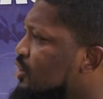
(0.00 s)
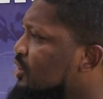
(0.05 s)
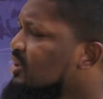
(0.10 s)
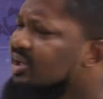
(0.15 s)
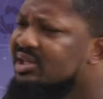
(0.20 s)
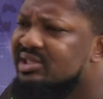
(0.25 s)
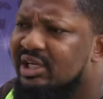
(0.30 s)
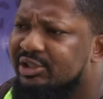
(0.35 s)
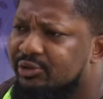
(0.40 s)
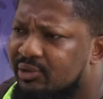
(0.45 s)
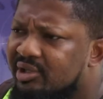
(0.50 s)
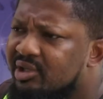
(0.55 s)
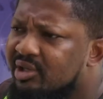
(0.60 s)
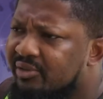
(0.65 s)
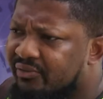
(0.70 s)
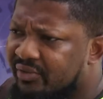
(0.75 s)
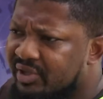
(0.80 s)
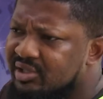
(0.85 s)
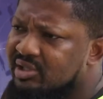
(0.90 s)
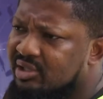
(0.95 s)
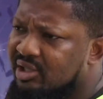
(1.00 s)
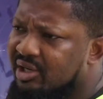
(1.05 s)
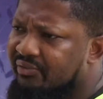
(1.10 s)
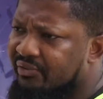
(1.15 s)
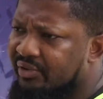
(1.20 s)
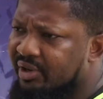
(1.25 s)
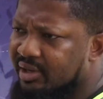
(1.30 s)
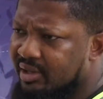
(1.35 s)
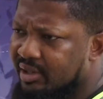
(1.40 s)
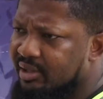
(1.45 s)
is actually the first in
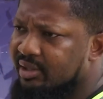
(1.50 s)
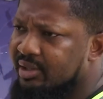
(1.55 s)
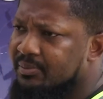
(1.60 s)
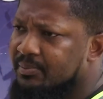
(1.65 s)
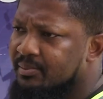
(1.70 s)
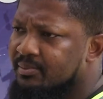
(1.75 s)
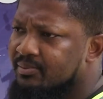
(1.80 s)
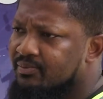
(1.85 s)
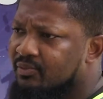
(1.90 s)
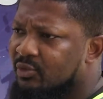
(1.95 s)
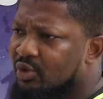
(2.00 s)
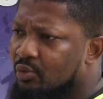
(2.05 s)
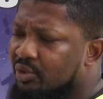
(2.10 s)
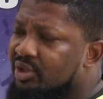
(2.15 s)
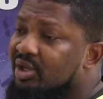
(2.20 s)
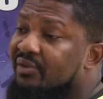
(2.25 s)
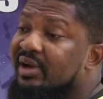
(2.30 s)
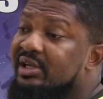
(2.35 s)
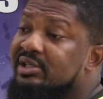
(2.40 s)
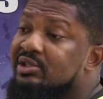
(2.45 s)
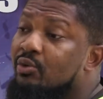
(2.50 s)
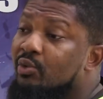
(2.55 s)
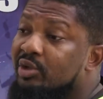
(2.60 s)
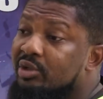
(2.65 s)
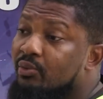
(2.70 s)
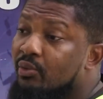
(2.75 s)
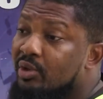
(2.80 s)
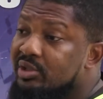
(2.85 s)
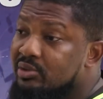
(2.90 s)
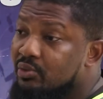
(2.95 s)
Africa.
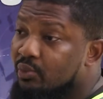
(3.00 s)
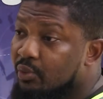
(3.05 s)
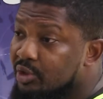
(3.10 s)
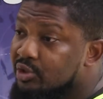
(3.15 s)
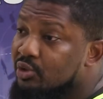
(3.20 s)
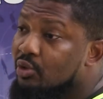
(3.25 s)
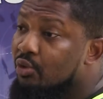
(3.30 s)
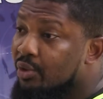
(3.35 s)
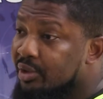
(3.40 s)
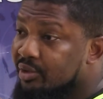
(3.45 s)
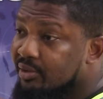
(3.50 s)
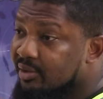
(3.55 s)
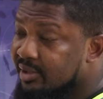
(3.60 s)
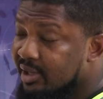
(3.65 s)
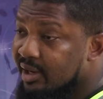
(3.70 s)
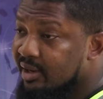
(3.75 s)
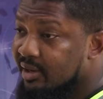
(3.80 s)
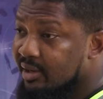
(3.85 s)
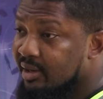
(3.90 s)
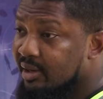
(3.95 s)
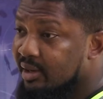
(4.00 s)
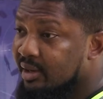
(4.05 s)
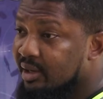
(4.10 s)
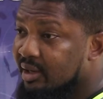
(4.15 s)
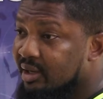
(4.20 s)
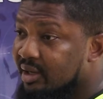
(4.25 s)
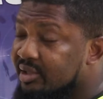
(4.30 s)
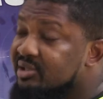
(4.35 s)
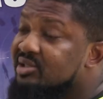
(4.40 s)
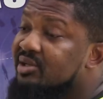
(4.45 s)
What's going on here
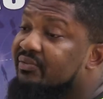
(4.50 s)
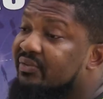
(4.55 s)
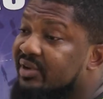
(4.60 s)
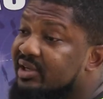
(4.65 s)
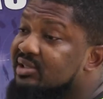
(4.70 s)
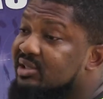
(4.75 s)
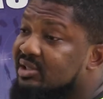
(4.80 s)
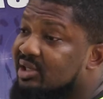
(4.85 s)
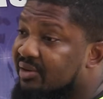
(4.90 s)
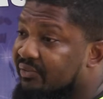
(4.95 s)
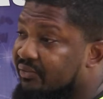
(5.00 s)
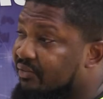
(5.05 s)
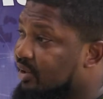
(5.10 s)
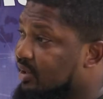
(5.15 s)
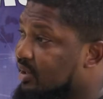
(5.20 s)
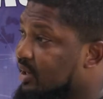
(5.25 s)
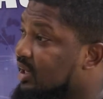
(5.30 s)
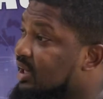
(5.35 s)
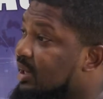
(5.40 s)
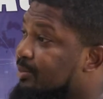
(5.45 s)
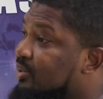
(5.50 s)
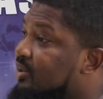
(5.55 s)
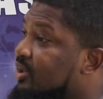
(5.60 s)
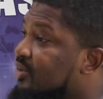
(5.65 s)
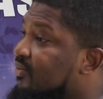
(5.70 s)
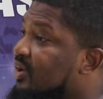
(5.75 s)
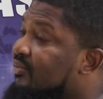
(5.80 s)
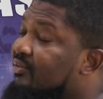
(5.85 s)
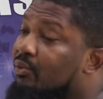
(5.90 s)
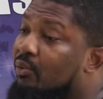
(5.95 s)
is the first in Africa. And I
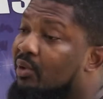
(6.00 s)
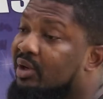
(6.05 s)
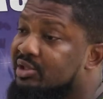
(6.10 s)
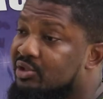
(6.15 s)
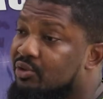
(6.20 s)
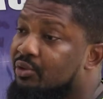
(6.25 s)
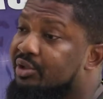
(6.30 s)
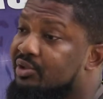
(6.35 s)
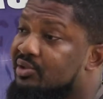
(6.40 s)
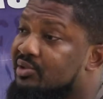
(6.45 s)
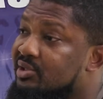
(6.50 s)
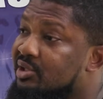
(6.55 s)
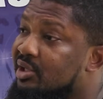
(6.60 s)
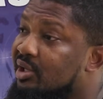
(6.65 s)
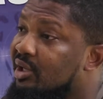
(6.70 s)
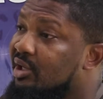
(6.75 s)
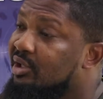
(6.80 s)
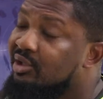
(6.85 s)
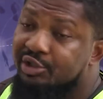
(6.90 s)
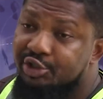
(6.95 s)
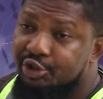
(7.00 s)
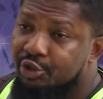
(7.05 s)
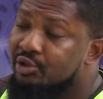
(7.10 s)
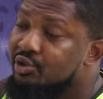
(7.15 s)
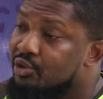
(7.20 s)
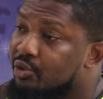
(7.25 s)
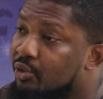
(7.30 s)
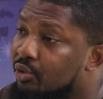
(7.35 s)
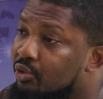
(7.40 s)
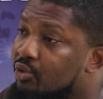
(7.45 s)
believe everyone is going to see, in the
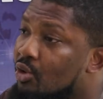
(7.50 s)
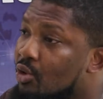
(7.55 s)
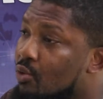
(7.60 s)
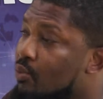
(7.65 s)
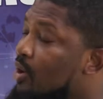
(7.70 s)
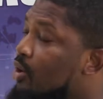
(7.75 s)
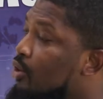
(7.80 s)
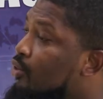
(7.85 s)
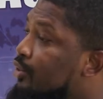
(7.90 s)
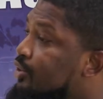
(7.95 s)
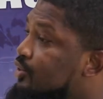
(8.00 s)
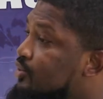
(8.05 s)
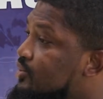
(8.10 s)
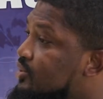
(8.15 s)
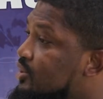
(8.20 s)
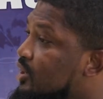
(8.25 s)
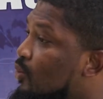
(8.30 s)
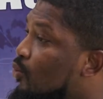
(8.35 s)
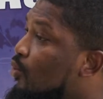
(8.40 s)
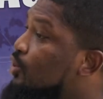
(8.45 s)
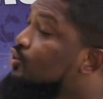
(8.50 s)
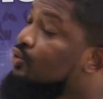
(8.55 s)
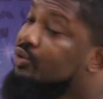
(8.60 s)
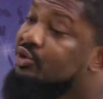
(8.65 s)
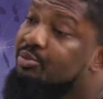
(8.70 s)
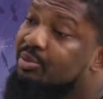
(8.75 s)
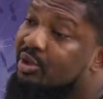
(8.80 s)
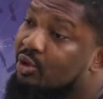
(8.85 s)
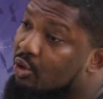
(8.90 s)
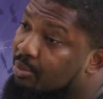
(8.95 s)
short run, we're all going to see what's going
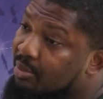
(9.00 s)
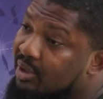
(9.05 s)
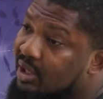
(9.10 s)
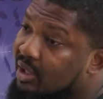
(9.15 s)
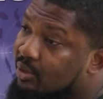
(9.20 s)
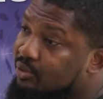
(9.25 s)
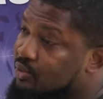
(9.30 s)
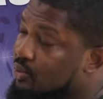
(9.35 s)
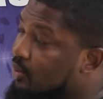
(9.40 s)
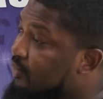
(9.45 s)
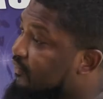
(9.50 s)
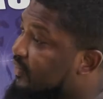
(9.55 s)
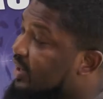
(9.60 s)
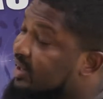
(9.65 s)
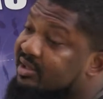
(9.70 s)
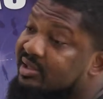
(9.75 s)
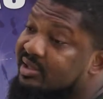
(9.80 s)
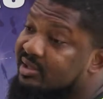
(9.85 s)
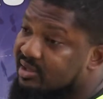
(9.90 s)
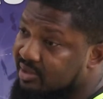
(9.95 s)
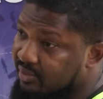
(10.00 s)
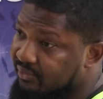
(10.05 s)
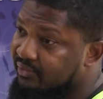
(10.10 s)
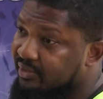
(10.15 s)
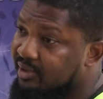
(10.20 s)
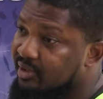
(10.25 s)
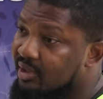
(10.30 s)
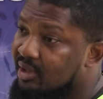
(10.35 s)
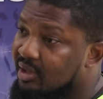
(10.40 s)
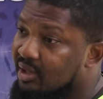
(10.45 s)
to be coming out of Idea
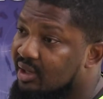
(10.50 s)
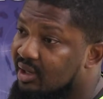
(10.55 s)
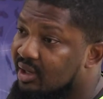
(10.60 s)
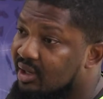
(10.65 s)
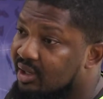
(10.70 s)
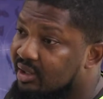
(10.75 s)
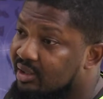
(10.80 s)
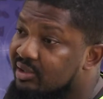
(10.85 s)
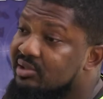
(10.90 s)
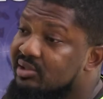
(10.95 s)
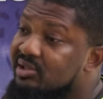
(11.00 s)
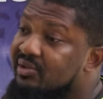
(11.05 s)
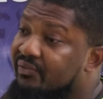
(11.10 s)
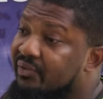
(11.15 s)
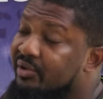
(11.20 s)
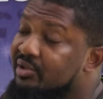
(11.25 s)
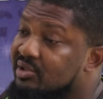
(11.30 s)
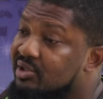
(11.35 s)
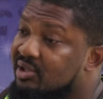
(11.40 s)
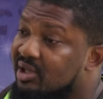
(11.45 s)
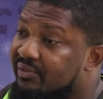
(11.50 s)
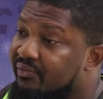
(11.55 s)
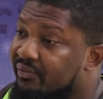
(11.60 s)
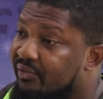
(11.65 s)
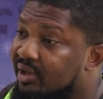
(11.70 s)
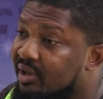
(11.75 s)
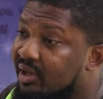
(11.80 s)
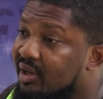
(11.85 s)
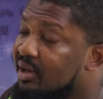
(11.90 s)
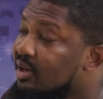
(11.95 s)
TV. This is the first in
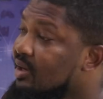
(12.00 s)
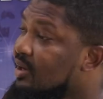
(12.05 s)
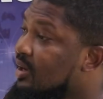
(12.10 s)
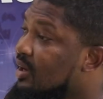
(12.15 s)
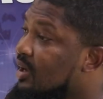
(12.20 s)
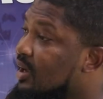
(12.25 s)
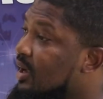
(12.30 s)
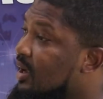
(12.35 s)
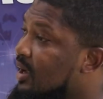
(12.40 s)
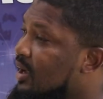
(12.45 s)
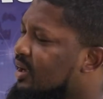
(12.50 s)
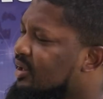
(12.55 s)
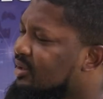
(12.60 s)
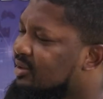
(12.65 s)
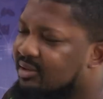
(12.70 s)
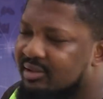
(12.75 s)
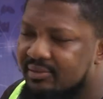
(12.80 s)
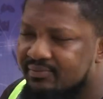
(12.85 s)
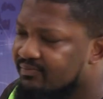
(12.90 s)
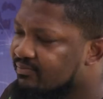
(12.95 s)
Africa, and